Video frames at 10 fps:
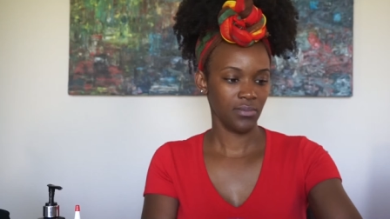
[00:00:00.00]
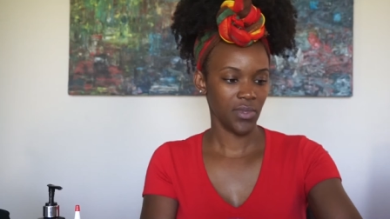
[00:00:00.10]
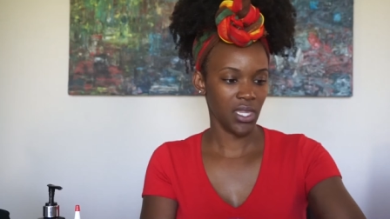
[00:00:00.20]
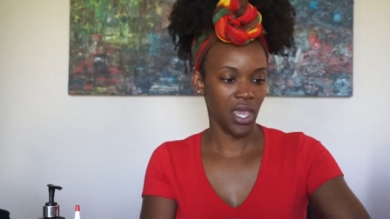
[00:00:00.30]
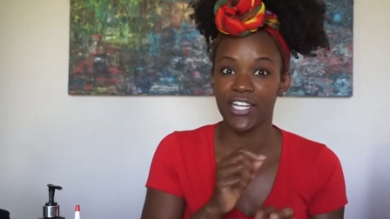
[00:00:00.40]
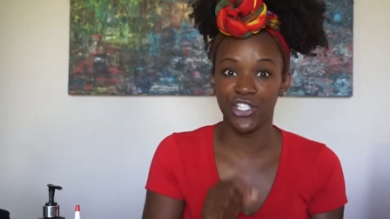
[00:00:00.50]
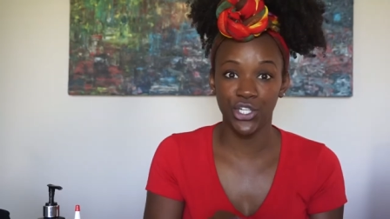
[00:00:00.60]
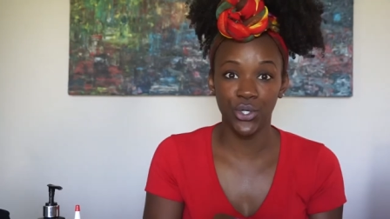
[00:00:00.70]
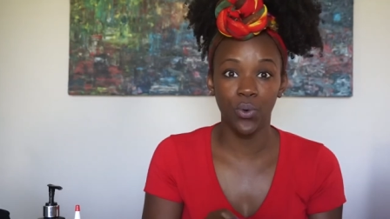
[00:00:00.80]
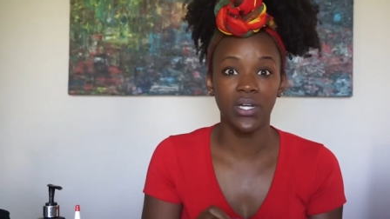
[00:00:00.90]
I
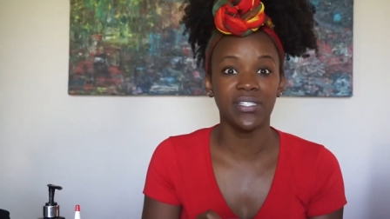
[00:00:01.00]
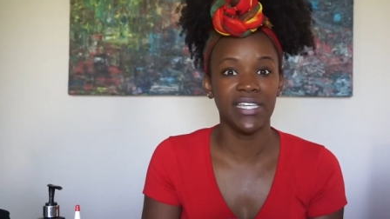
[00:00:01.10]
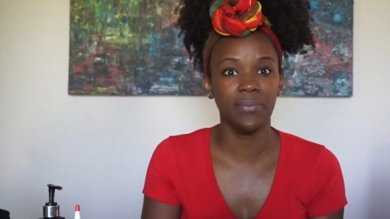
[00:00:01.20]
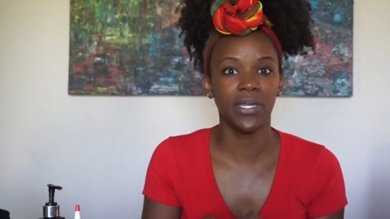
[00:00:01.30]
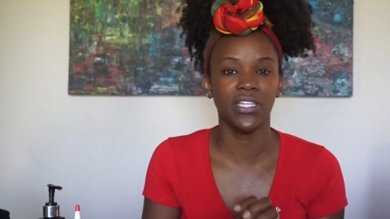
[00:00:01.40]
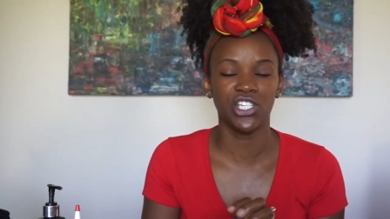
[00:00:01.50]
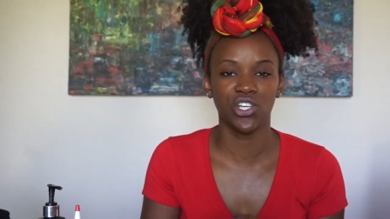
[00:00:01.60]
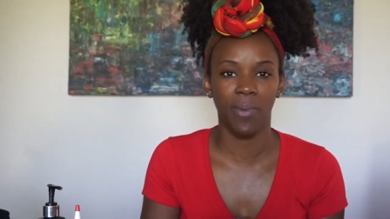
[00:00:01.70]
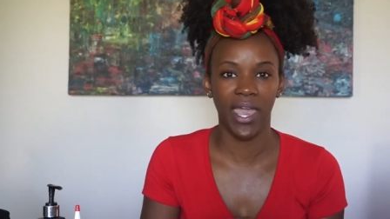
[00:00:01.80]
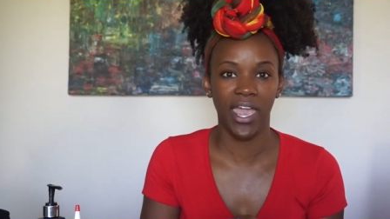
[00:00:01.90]
do deep
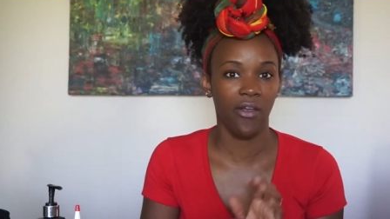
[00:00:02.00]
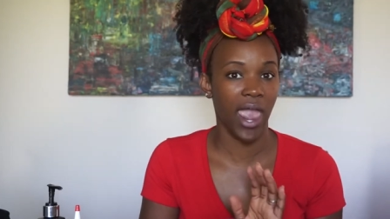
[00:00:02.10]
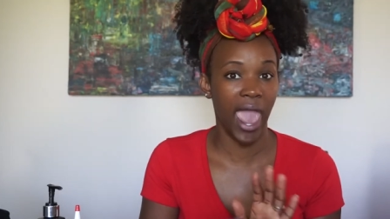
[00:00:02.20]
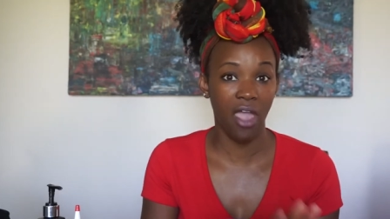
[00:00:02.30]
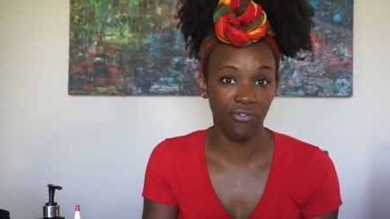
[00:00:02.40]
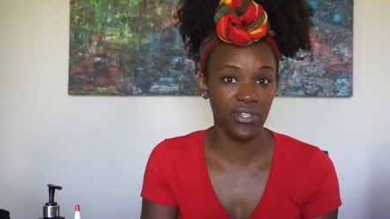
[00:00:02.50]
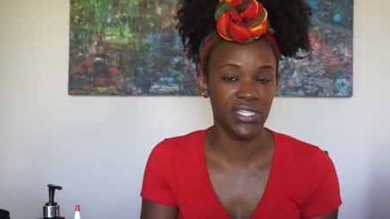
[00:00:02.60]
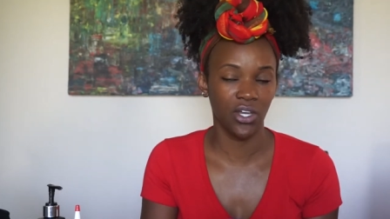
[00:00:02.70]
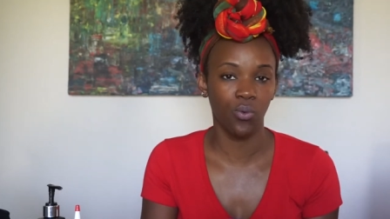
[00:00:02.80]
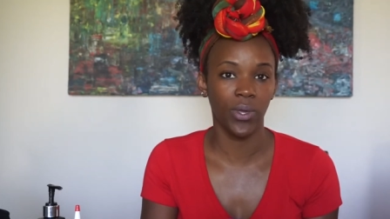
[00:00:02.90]
condition my hair every
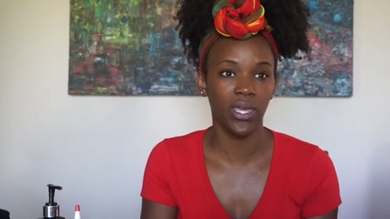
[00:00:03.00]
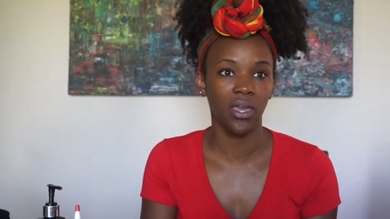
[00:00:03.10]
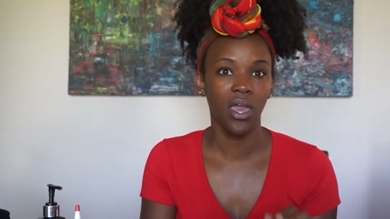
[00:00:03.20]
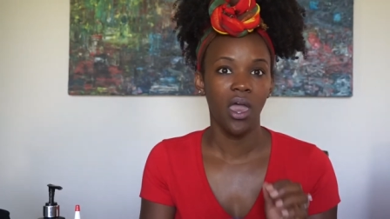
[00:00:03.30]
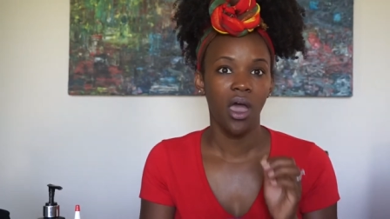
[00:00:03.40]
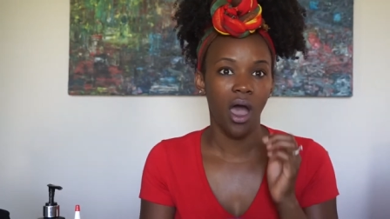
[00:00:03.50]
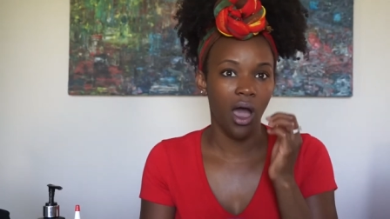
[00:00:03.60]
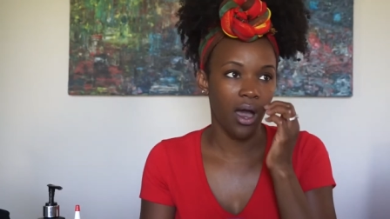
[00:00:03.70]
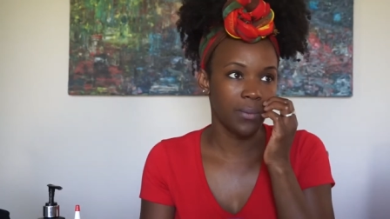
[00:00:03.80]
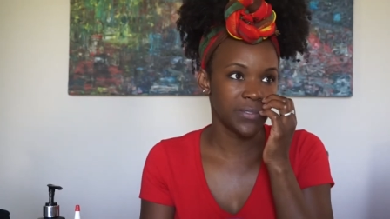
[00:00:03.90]
single week.
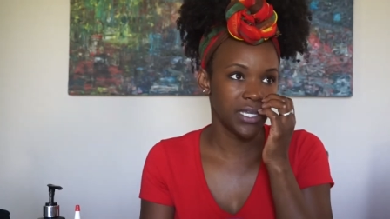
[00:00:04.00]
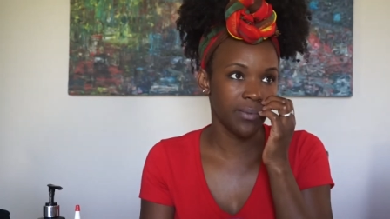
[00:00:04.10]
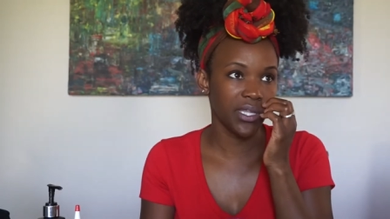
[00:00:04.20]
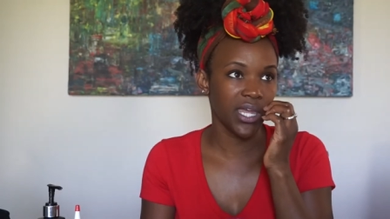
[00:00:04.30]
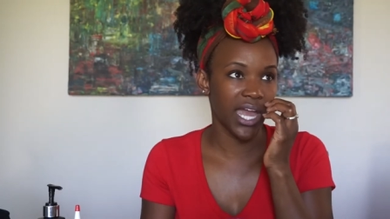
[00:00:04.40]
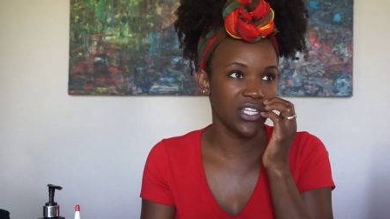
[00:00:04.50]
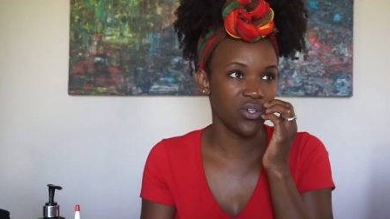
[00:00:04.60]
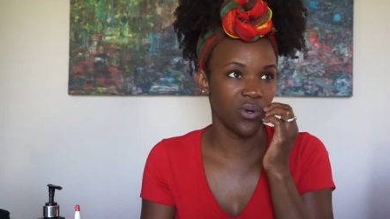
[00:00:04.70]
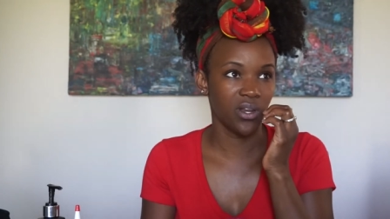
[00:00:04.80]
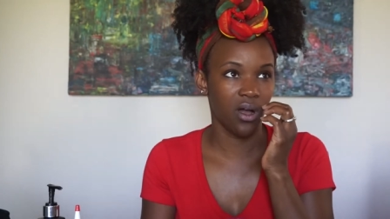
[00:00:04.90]
Um, typically I
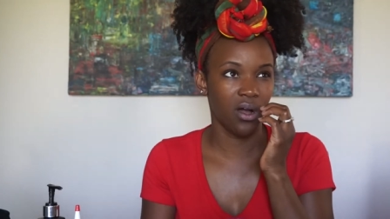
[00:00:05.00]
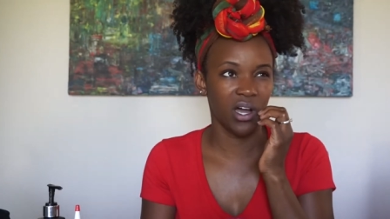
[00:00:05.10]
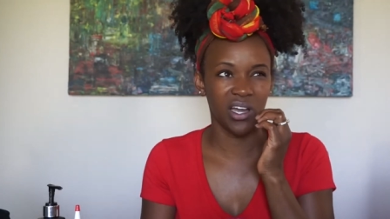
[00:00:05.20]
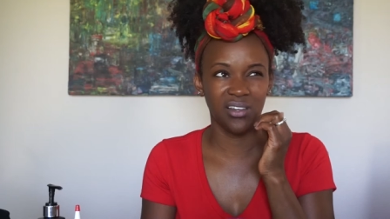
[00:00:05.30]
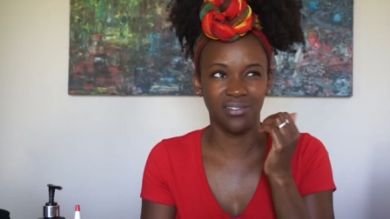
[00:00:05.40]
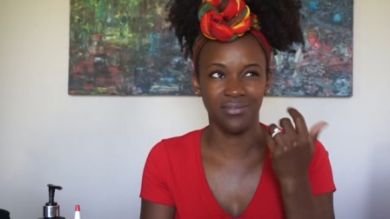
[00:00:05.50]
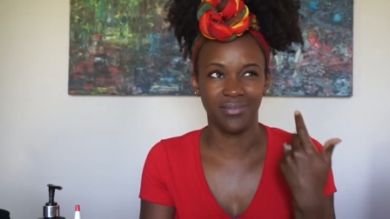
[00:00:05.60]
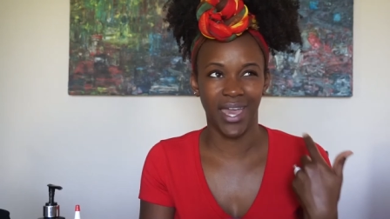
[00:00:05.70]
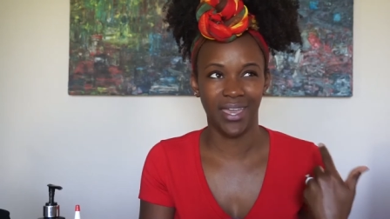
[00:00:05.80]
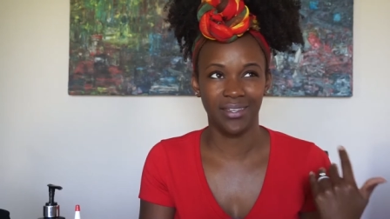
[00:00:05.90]
do it
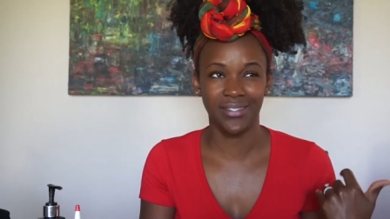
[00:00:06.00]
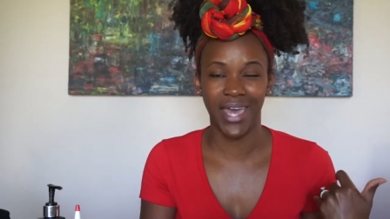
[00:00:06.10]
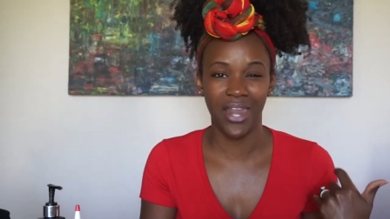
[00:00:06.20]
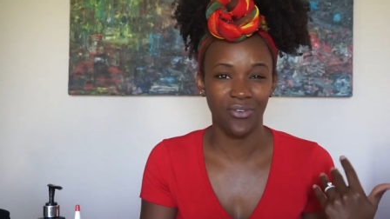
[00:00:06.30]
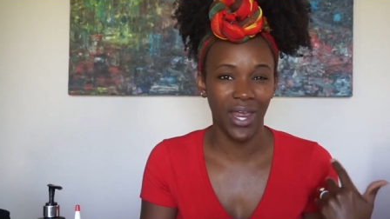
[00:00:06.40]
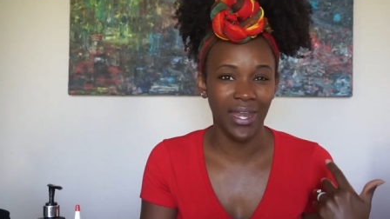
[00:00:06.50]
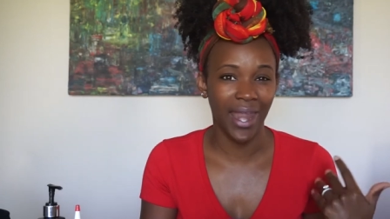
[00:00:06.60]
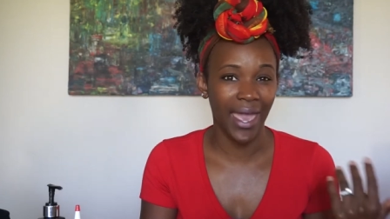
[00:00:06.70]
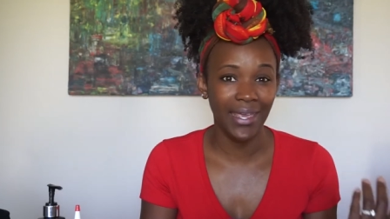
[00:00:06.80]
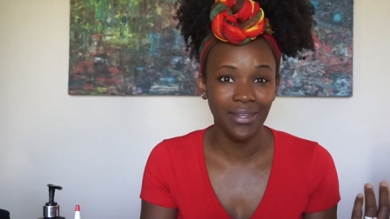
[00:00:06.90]
on like Saturday
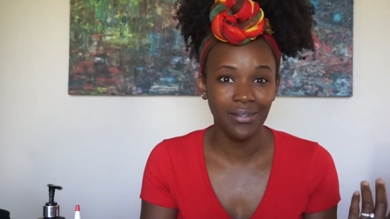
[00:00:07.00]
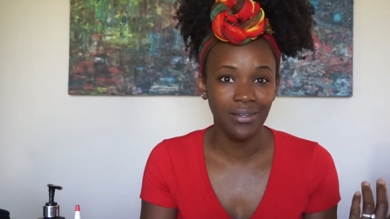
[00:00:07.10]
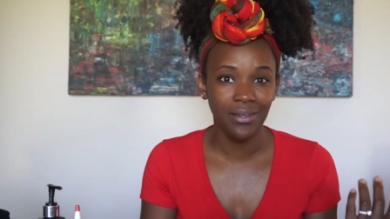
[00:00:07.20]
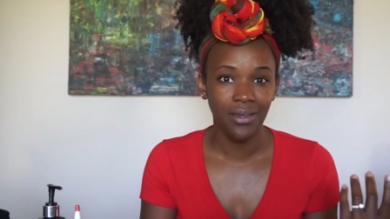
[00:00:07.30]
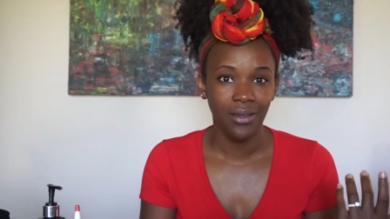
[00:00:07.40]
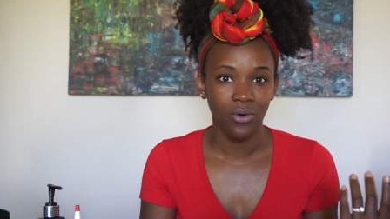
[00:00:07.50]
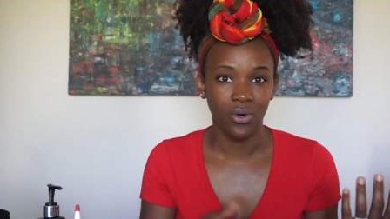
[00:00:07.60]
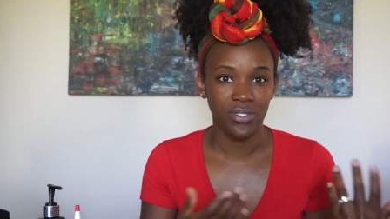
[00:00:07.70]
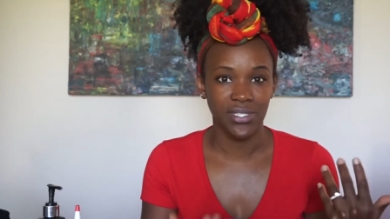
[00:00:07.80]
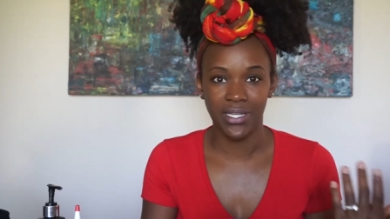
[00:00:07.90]
night
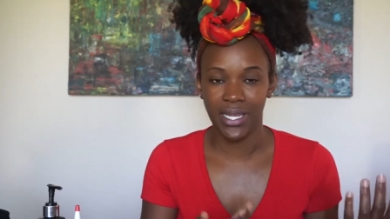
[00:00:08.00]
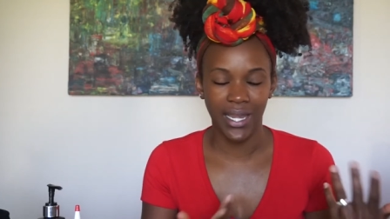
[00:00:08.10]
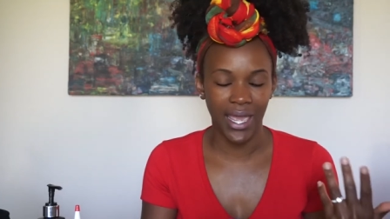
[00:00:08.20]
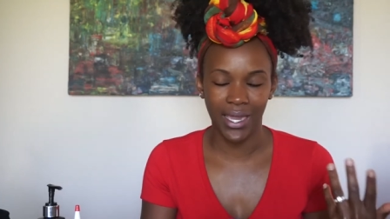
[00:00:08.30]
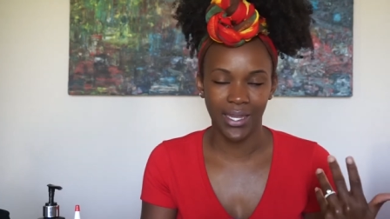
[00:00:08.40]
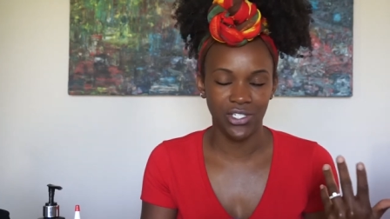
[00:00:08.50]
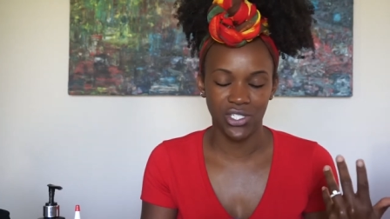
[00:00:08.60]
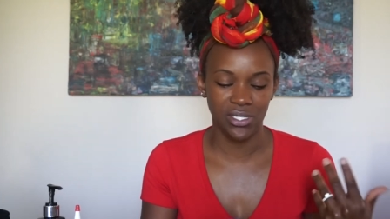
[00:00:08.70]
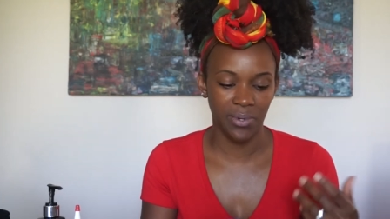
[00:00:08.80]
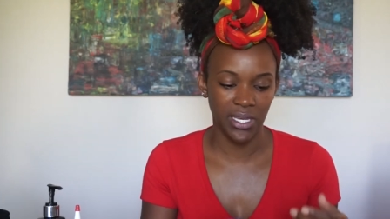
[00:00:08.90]
or Sunday night, kind of
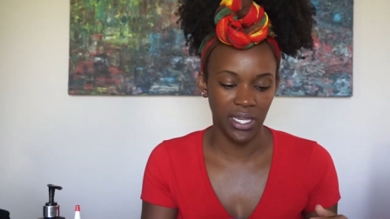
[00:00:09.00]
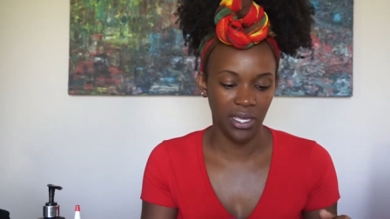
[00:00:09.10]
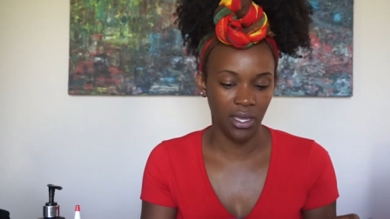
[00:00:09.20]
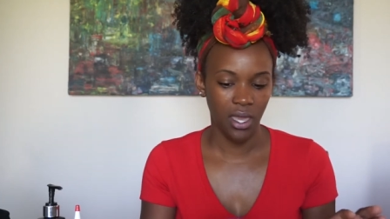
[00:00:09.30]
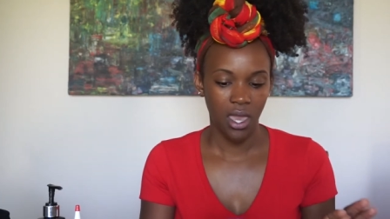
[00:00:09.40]
just depending.